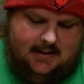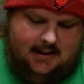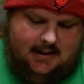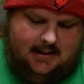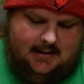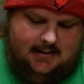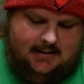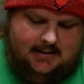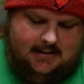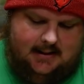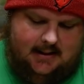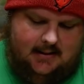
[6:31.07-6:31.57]
like
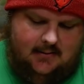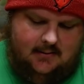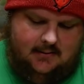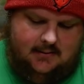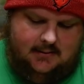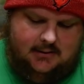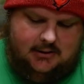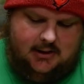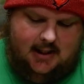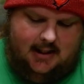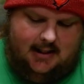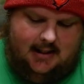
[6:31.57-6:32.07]
a
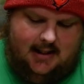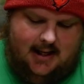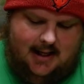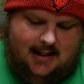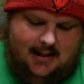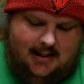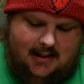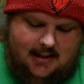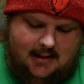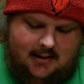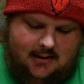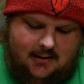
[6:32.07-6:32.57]
single
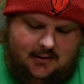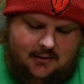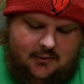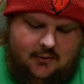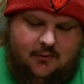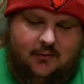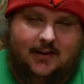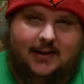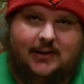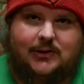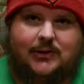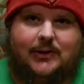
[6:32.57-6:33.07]
gigantic
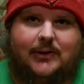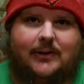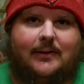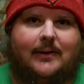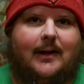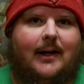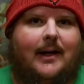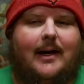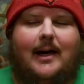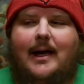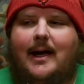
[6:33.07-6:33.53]
creature.